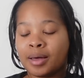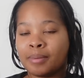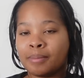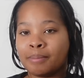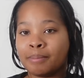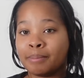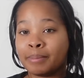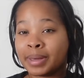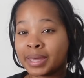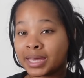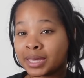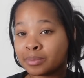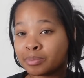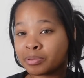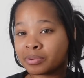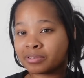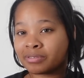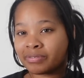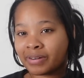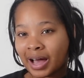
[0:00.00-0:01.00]
me
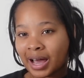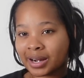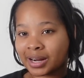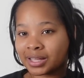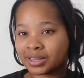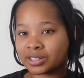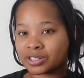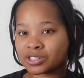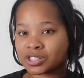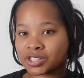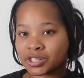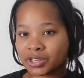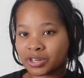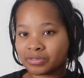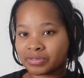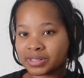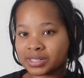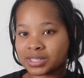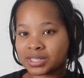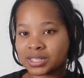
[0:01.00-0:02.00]
providing the
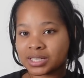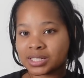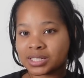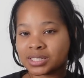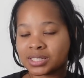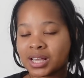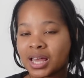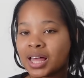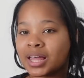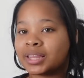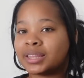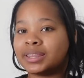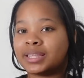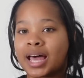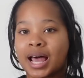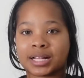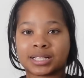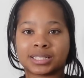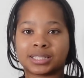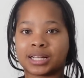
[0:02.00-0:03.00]
services,
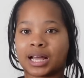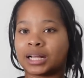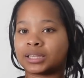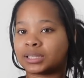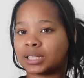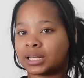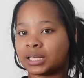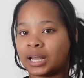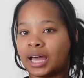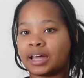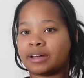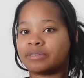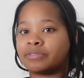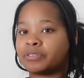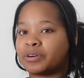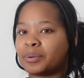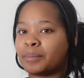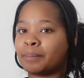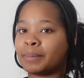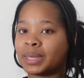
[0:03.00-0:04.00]
that's not the life
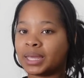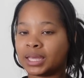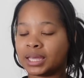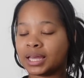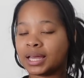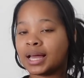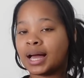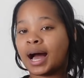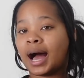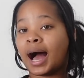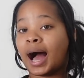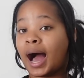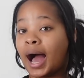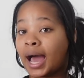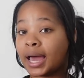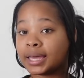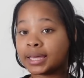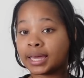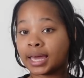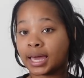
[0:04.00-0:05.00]
for me.
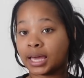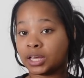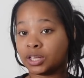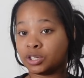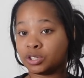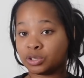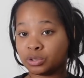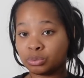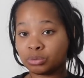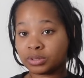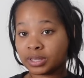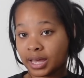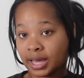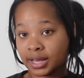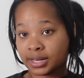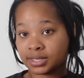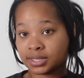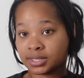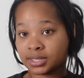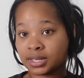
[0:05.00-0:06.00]
I can't do
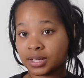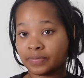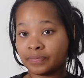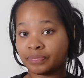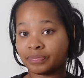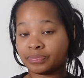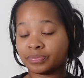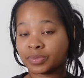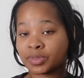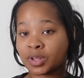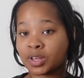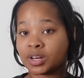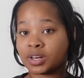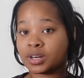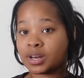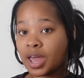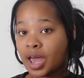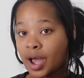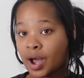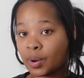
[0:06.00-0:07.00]
that.
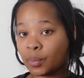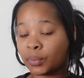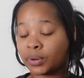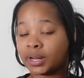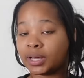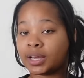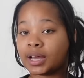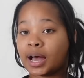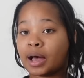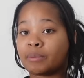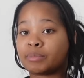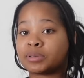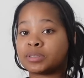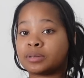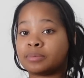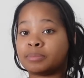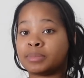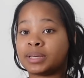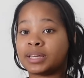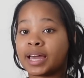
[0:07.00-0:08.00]
Now, when it comes
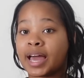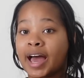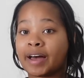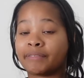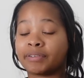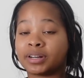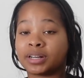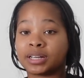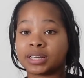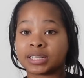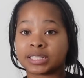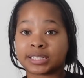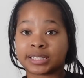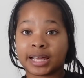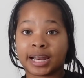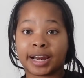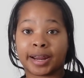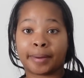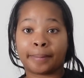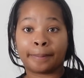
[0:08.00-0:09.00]
to me having an
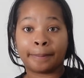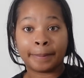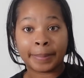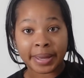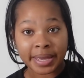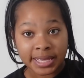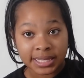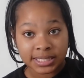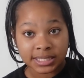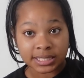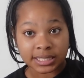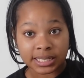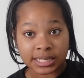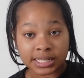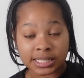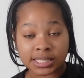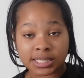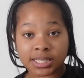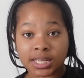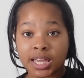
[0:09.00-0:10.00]
aesthetic
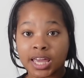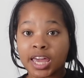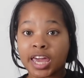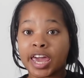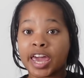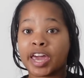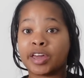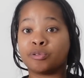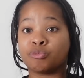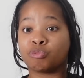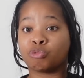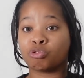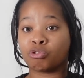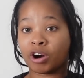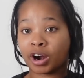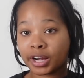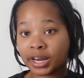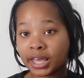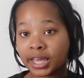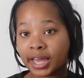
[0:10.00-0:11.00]
business and
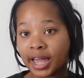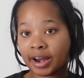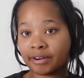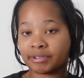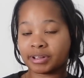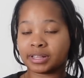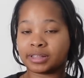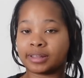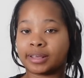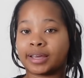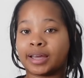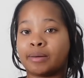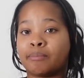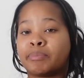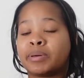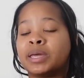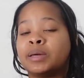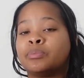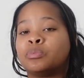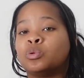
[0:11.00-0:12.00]
running everything and
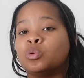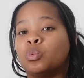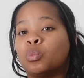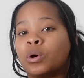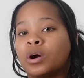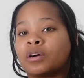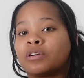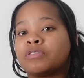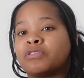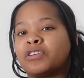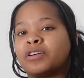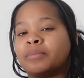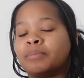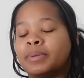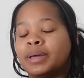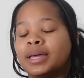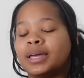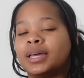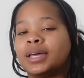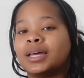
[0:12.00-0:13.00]
people work for
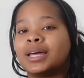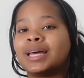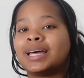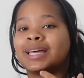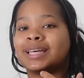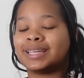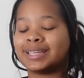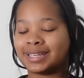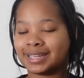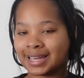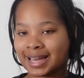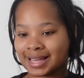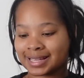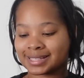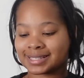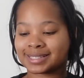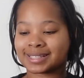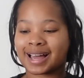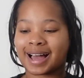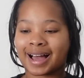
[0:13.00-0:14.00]
me,
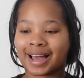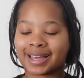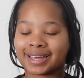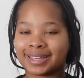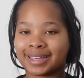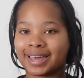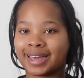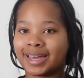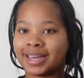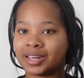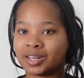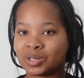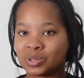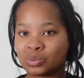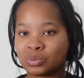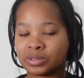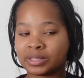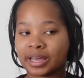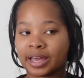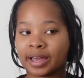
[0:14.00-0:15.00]
yes, I can
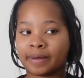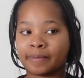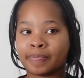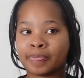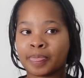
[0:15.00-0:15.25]
do that.